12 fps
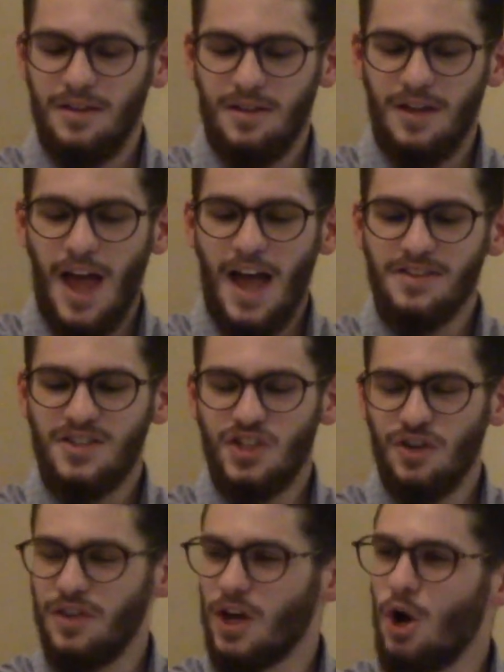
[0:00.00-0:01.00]

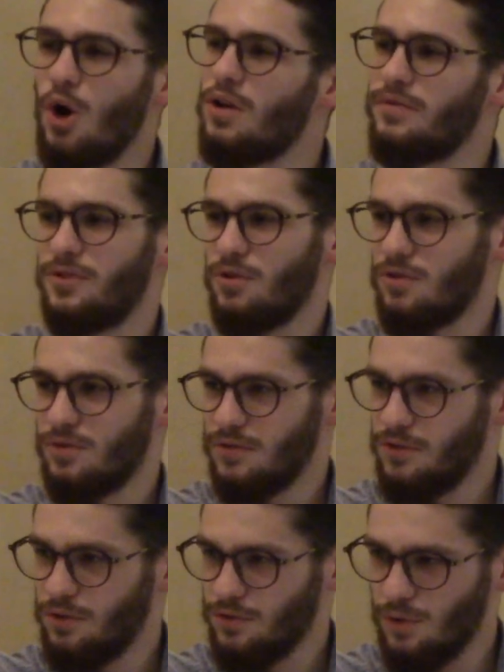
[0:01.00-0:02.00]
Answer the call of
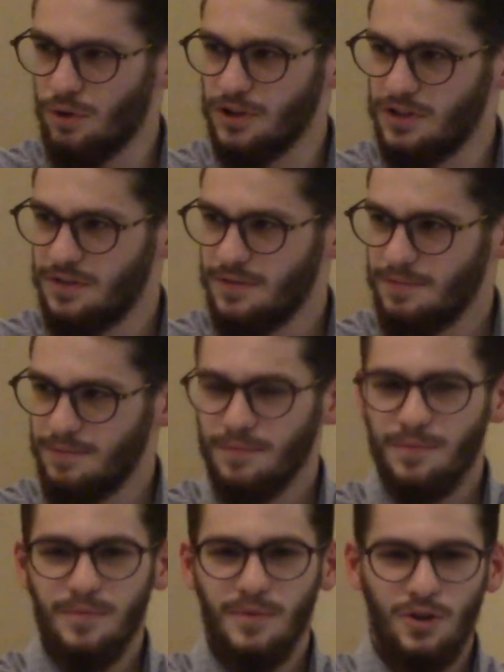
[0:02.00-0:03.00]
your Lord.
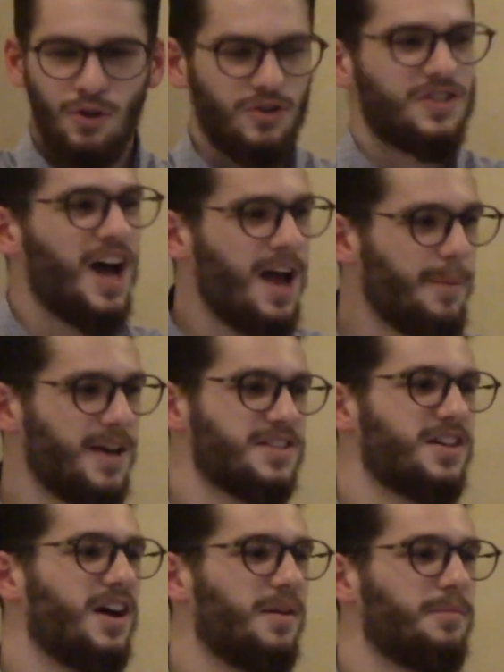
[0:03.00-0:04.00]
Your time has
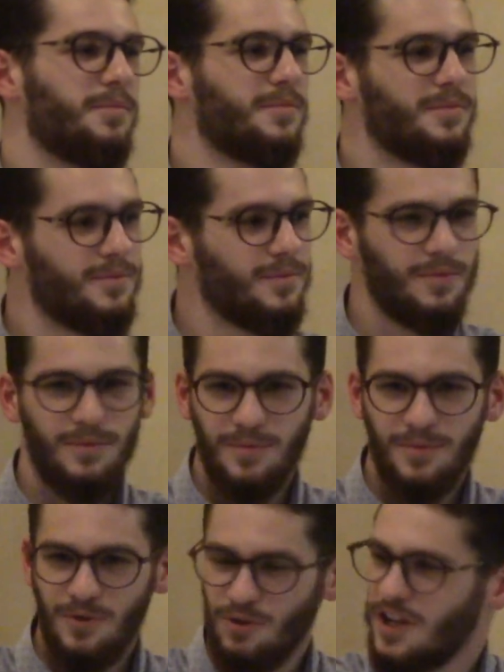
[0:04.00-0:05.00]
come.
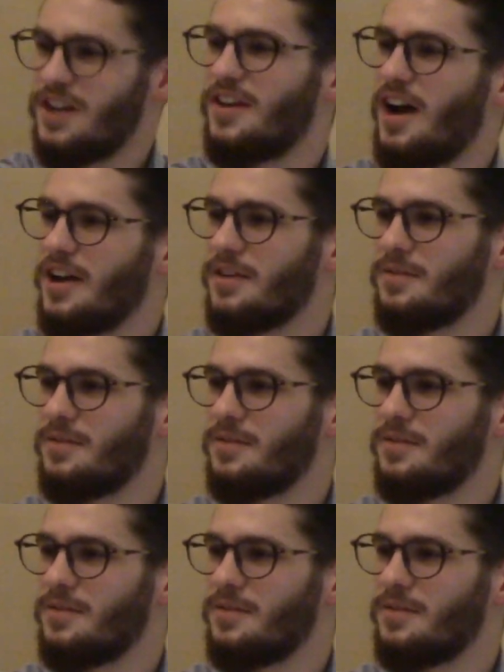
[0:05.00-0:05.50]
You're going to die.